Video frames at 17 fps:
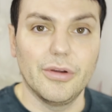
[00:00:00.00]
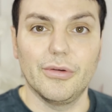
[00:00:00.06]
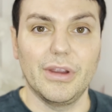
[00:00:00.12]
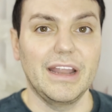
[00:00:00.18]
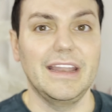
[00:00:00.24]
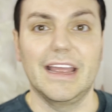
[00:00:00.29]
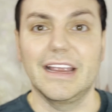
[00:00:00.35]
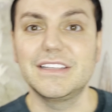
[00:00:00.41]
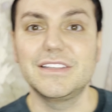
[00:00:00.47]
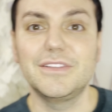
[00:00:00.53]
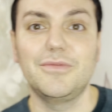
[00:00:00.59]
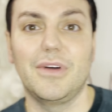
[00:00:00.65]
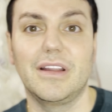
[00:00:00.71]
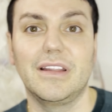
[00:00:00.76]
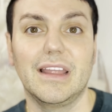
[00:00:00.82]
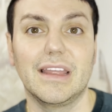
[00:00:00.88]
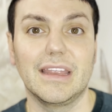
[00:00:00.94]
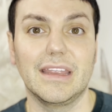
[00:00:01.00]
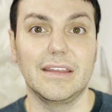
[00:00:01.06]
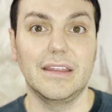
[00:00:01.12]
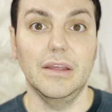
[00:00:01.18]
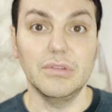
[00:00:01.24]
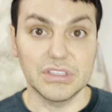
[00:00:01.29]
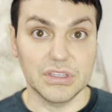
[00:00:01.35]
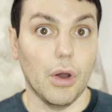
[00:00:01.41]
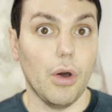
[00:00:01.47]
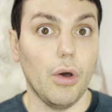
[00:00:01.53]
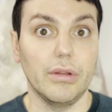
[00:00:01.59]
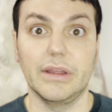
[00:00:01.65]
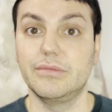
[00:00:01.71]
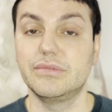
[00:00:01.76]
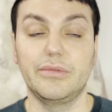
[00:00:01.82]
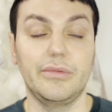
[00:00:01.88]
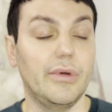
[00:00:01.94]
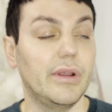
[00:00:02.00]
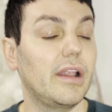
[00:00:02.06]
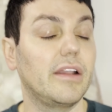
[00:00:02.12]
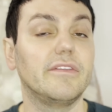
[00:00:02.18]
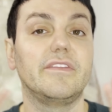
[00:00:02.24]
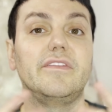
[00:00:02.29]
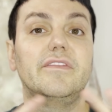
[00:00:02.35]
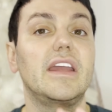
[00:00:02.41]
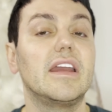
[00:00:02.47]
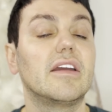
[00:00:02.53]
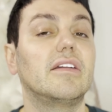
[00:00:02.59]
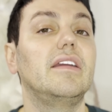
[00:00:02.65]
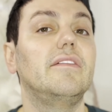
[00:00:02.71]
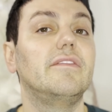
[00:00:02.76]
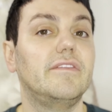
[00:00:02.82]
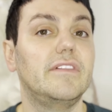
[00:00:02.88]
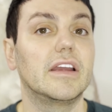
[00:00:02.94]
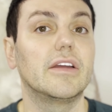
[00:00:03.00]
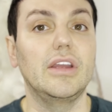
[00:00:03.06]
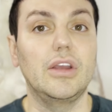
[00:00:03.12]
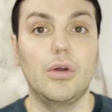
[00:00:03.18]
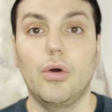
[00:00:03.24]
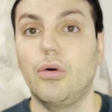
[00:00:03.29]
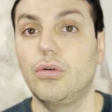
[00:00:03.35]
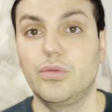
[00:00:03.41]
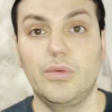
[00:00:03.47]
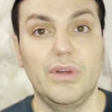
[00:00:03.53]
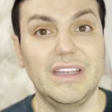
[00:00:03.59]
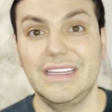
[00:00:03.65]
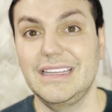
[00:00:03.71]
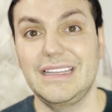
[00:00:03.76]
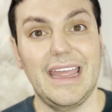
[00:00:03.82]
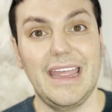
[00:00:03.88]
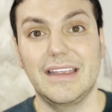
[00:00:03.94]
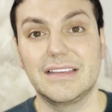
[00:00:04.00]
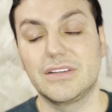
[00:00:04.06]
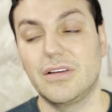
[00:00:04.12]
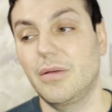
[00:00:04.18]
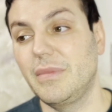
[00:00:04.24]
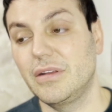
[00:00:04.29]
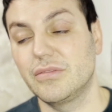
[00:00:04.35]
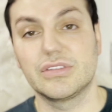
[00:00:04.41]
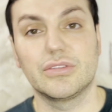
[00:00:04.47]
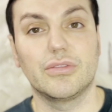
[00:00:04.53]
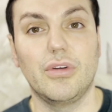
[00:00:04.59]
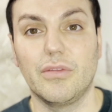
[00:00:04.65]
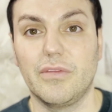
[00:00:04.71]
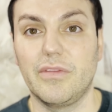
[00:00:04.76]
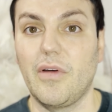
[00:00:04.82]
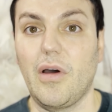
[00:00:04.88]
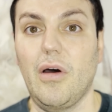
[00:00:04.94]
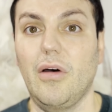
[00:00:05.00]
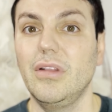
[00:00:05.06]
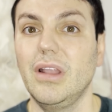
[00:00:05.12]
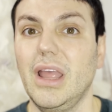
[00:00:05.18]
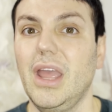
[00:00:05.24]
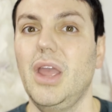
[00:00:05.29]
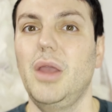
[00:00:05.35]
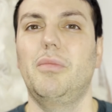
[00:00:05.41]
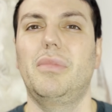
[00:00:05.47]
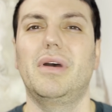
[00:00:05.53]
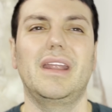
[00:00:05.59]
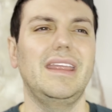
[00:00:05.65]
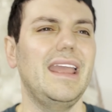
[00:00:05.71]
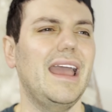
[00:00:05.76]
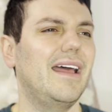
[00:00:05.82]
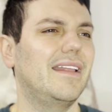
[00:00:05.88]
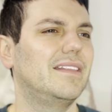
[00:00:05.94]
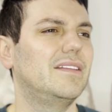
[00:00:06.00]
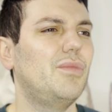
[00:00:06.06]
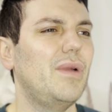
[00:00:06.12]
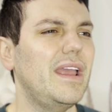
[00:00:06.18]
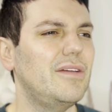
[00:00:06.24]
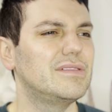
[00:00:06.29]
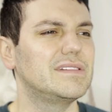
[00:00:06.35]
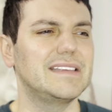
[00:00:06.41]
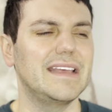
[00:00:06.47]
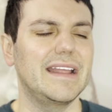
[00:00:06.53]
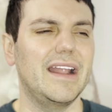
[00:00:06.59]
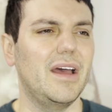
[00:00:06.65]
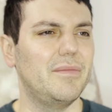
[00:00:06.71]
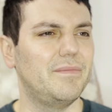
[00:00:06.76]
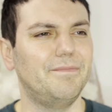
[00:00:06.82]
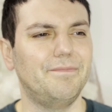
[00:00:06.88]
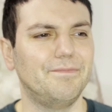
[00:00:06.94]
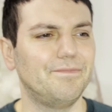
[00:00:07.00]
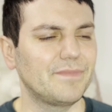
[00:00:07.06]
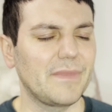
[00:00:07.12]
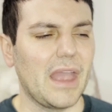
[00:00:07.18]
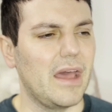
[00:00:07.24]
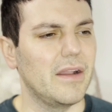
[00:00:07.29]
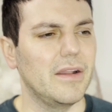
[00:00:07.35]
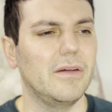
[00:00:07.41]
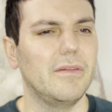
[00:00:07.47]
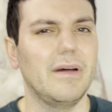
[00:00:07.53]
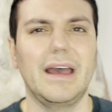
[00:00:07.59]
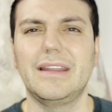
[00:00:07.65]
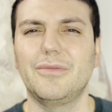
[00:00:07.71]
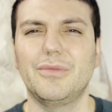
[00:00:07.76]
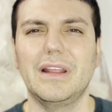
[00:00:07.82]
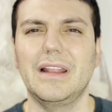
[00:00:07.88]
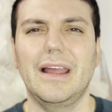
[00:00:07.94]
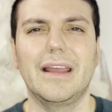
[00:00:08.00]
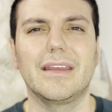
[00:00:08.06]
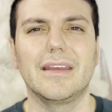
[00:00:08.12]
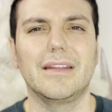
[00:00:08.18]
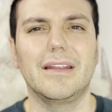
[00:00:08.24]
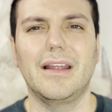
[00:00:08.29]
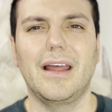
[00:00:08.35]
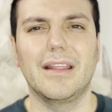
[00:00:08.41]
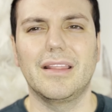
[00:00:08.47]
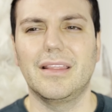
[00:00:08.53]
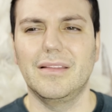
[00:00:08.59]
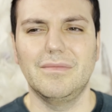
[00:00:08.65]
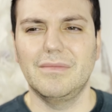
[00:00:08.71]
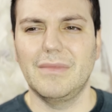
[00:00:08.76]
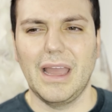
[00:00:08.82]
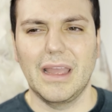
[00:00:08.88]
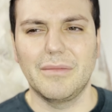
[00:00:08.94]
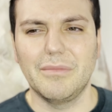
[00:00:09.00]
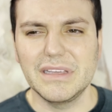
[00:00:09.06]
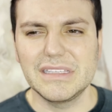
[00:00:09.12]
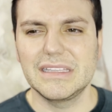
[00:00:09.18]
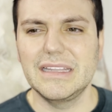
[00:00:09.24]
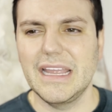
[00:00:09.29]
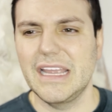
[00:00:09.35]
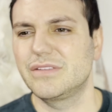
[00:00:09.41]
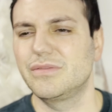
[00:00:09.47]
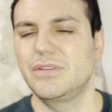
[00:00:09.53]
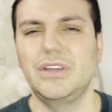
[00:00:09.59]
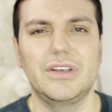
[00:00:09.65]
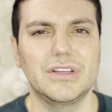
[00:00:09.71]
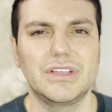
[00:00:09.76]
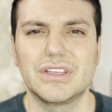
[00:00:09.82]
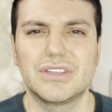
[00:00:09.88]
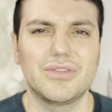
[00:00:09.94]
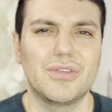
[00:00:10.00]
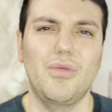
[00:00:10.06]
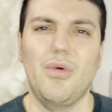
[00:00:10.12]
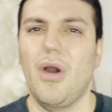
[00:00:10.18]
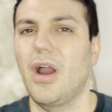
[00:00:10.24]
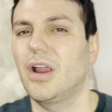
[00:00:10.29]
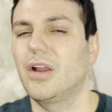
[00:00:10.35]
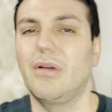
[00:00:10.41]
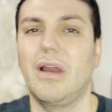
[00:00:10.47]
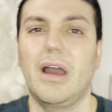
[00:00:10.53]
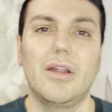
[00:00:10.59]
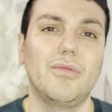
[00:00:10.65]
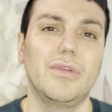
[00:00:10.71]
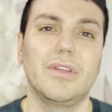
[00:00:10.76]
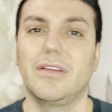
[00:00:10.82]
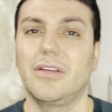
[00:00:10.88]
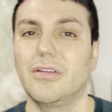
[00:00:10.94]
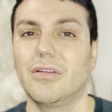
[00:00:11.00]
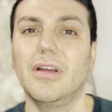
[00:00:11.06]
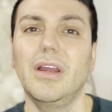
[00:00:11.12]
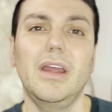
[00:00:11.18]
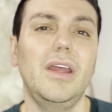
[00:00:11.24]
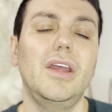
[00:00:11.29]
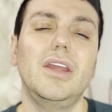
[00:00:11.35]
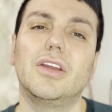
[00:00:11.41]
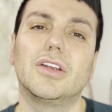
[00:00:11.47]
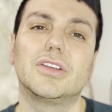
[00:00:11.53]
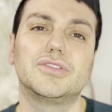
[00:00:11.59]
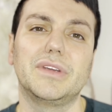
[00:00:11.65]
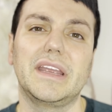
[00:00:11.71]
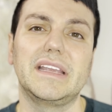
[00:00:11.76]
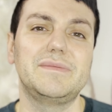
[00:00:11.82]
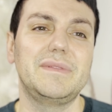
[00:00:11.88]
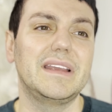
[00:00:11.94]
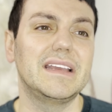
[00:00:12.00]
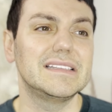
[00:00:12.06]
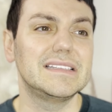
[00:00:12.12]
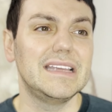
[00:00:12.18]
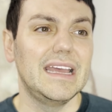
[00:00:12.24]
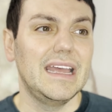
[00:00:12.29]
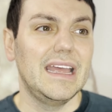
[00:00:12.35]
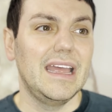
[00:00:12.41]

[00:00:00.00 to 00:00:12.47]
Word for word: right next to one, like it was cold. It was, we went on a very, very cold, windy day. So I mean, it was our own fault. But yeah, the way it was set up, I don't know. I didn't really like it. I I miss the days when you could just sort of walk around with your your drinks because